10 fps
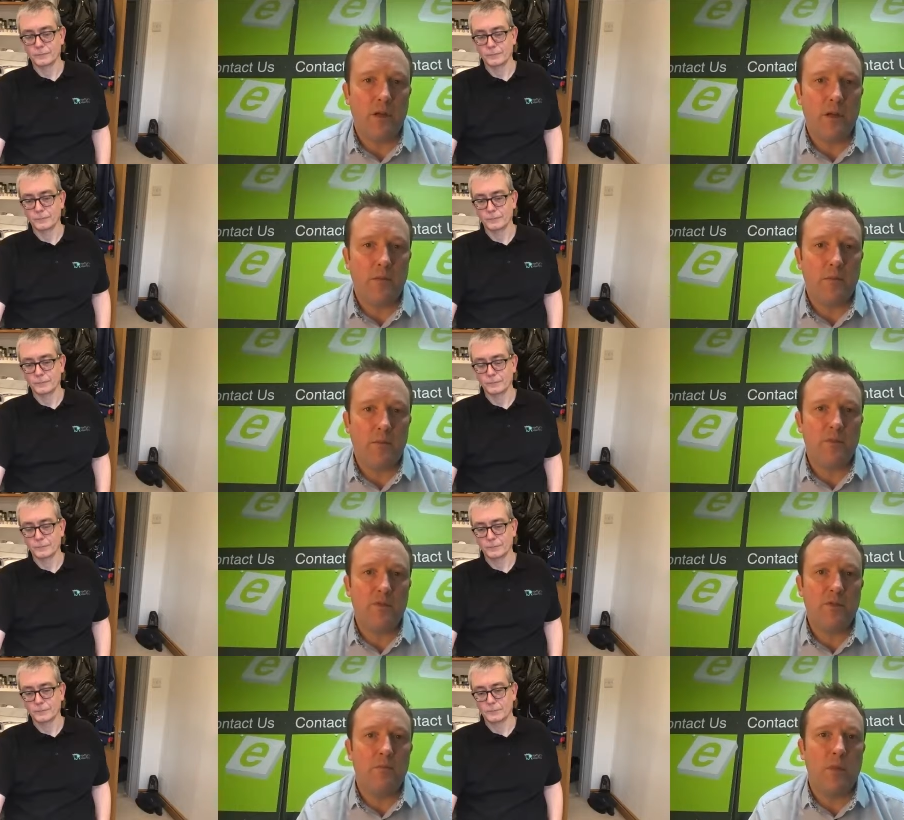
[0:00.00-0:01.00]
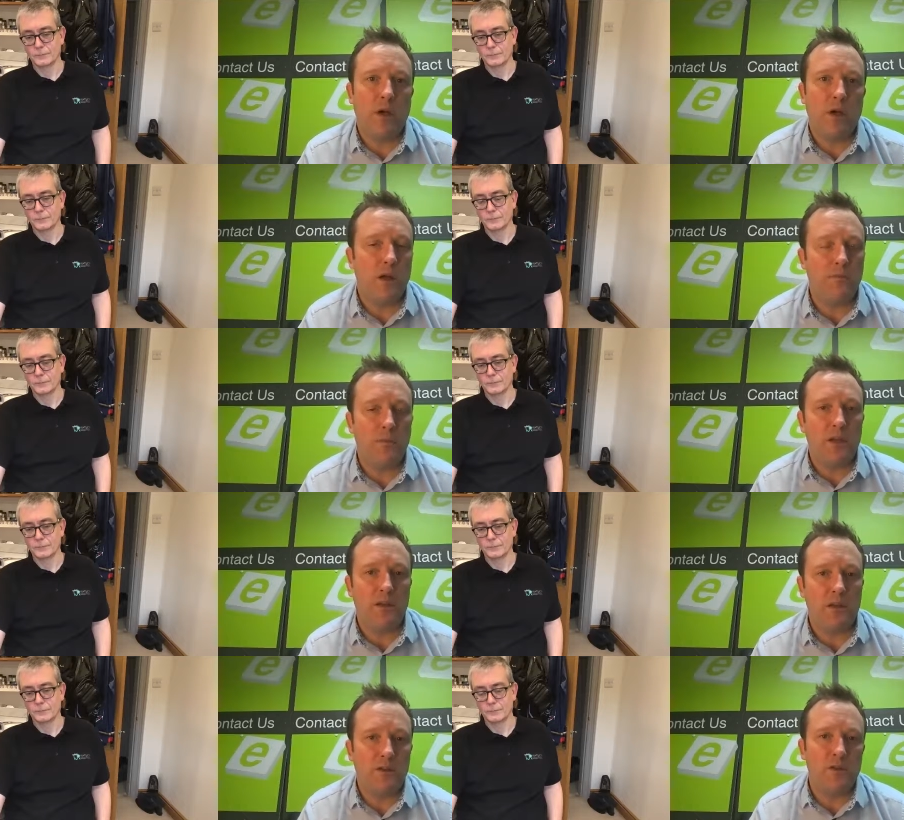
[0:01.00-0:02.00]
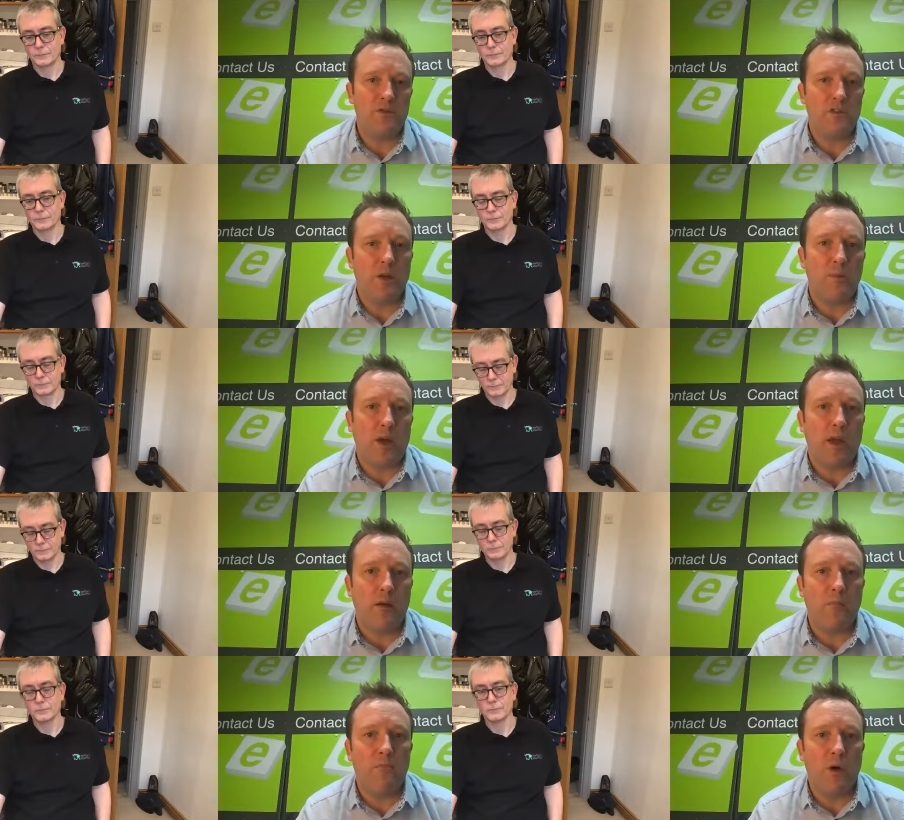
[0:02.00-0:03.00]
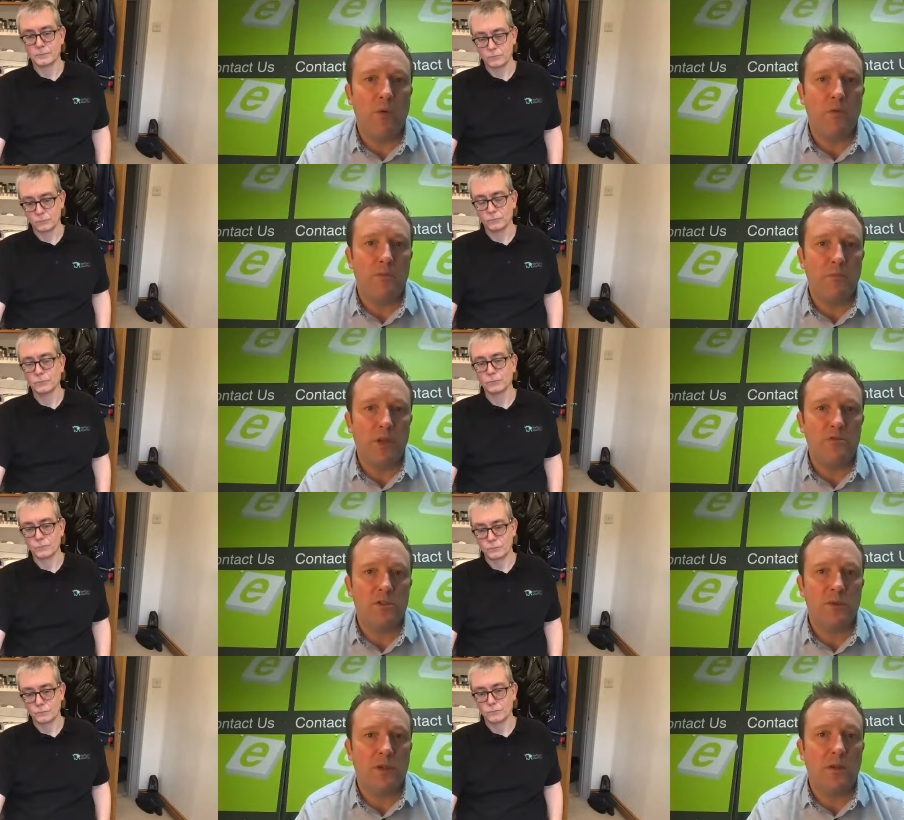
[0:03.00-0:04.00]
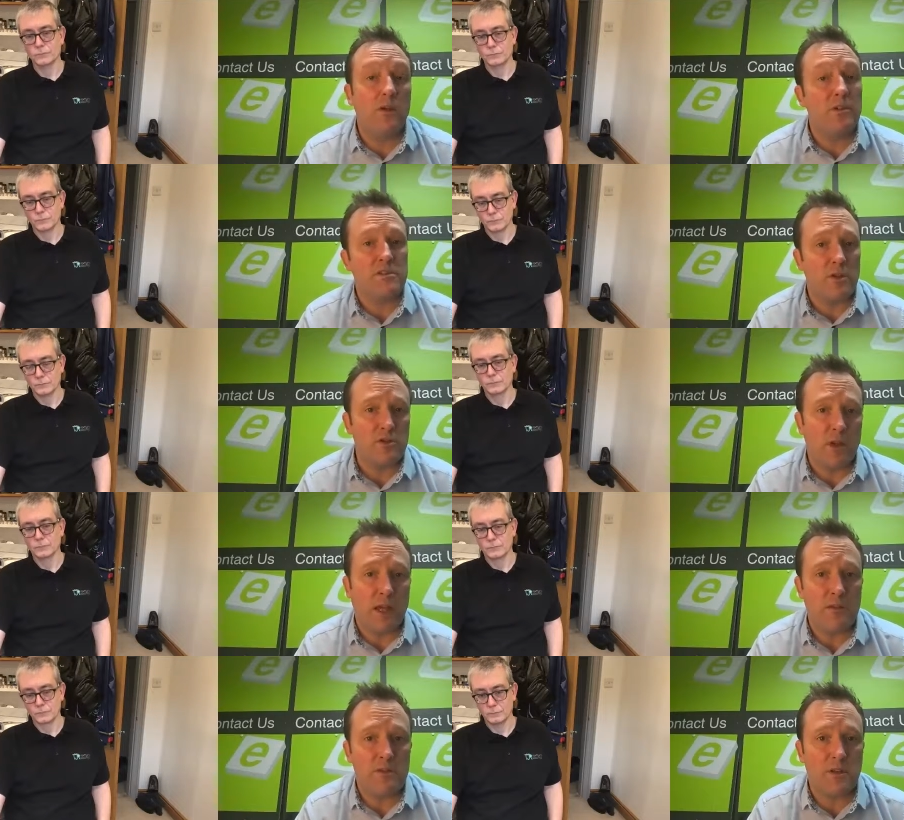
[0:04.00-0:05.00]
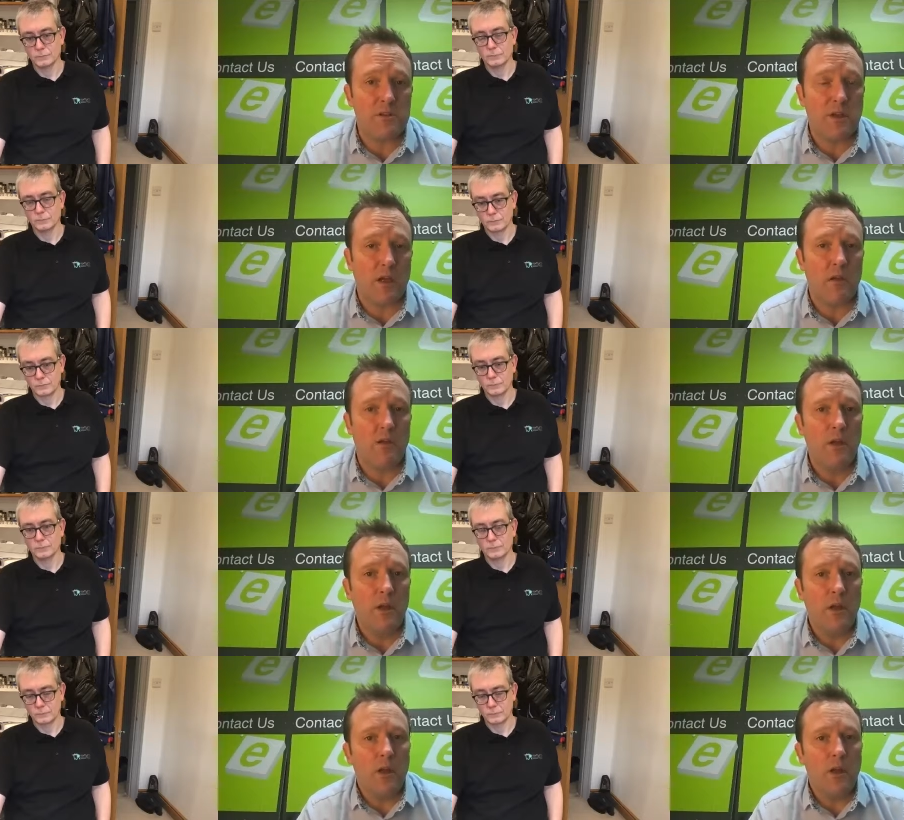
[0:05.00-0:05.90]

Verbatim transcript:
Speaker 1: um, sort of uh, media news about mold and mildew in a lot of the social housing that's going on.